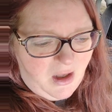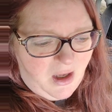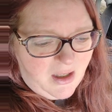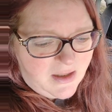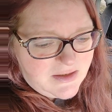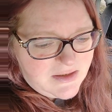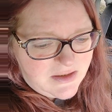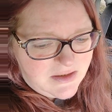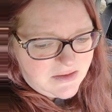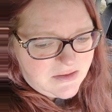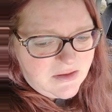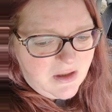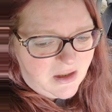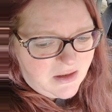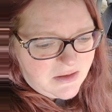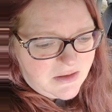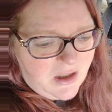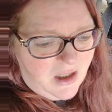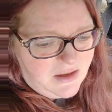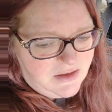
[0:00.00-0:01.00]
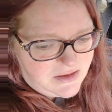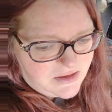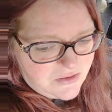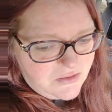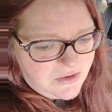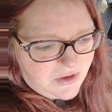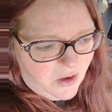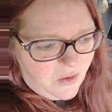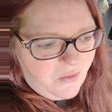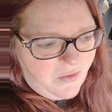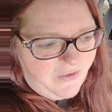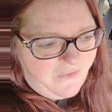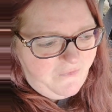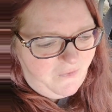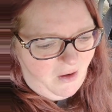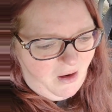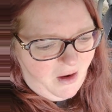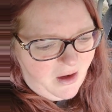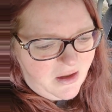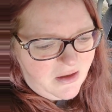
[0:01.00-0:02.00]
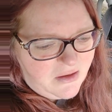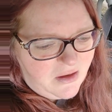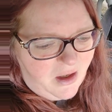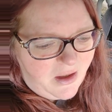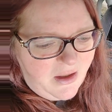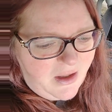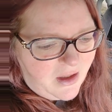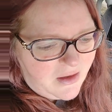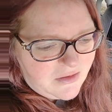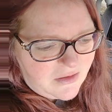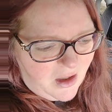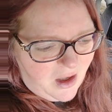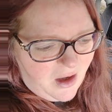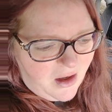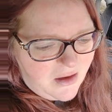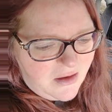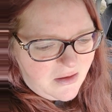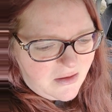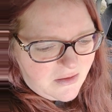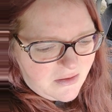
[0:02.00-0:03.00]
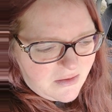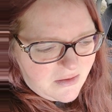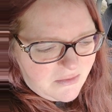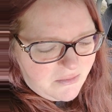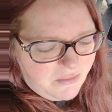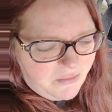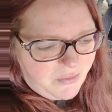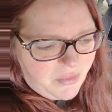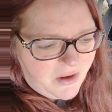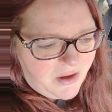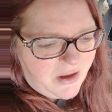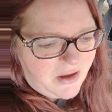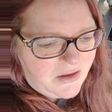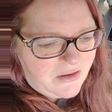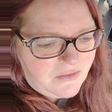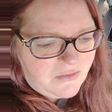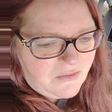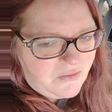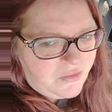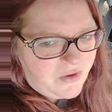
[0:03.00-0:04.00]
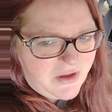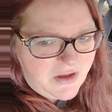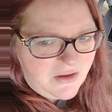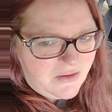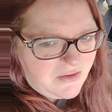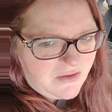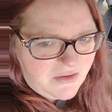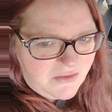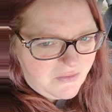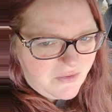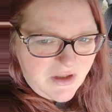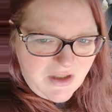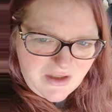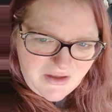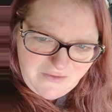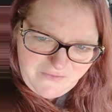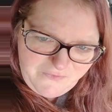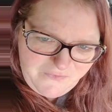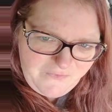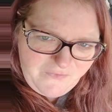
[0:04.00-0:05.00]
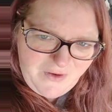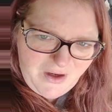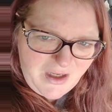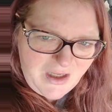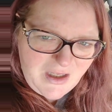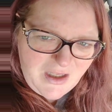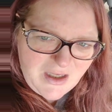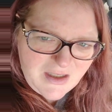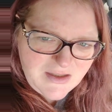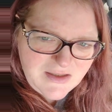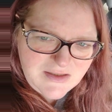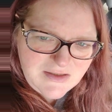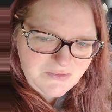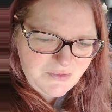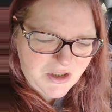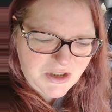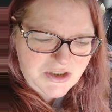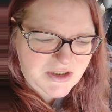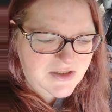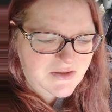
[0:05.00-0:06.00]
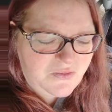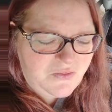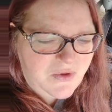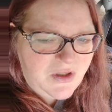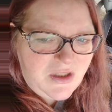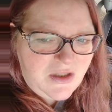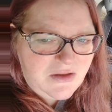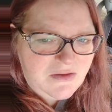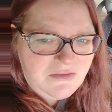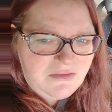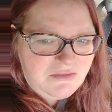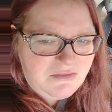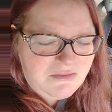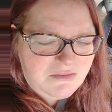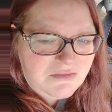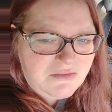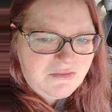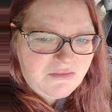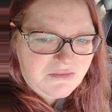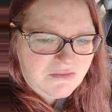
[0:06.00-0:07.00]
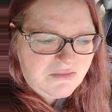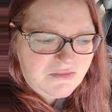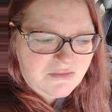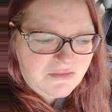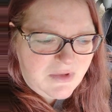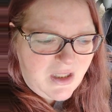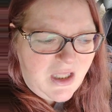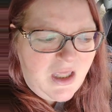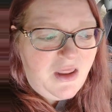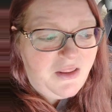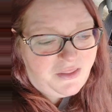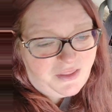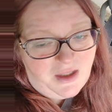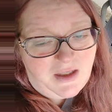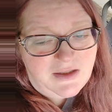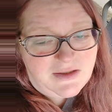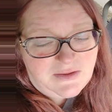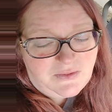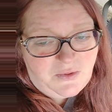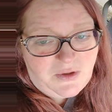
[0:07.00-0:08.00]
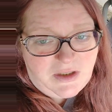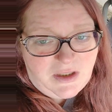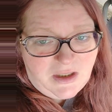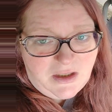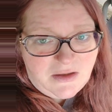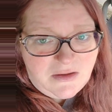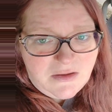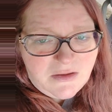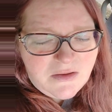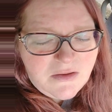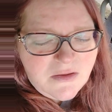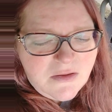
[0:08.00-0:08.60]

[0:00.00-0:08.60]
I do know we fought. I get that. But we didn't fight as much as he thinks we did.